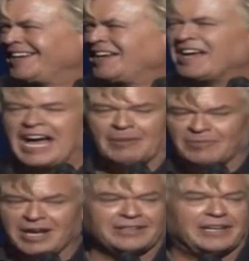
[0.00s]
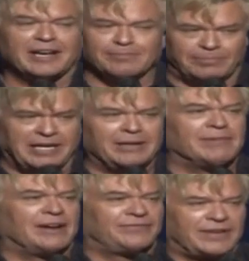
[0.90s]
I'm not kidding, pee in
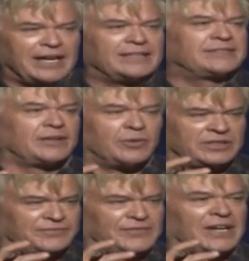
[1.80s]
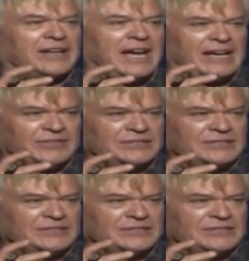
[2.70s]
my face. See what the fuck happened.